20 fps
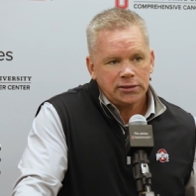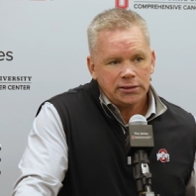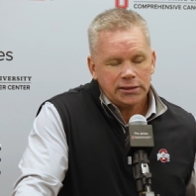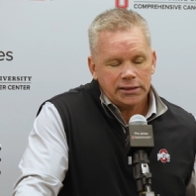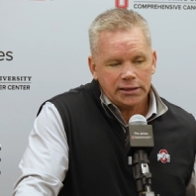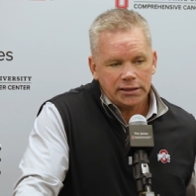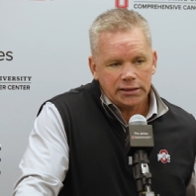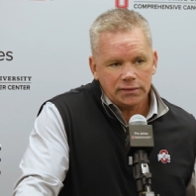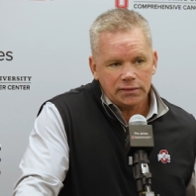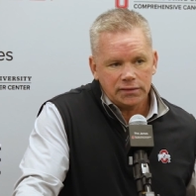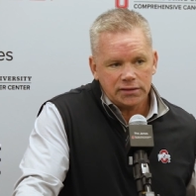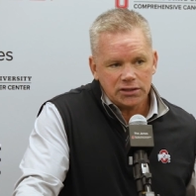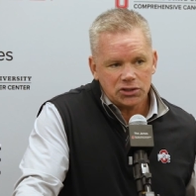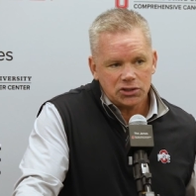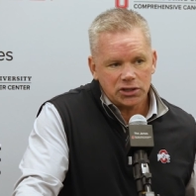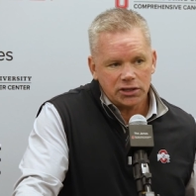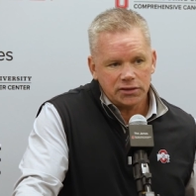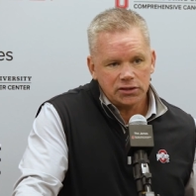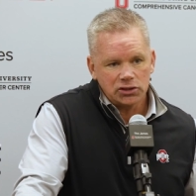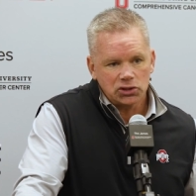And he
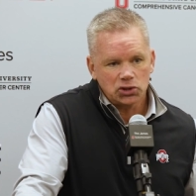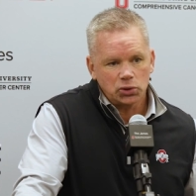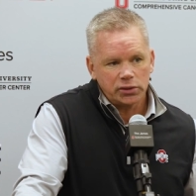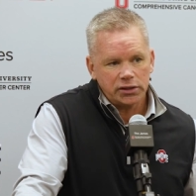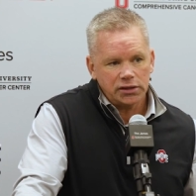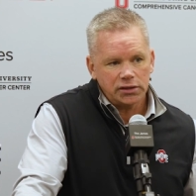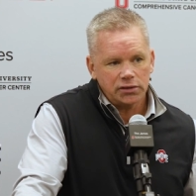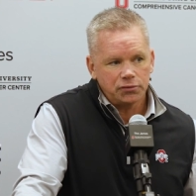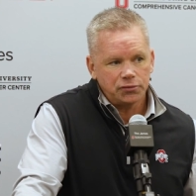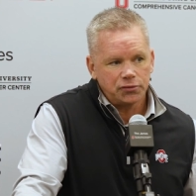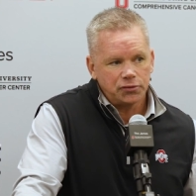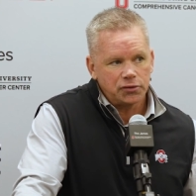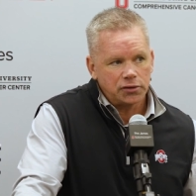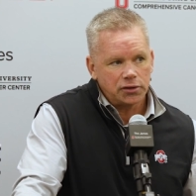said this will give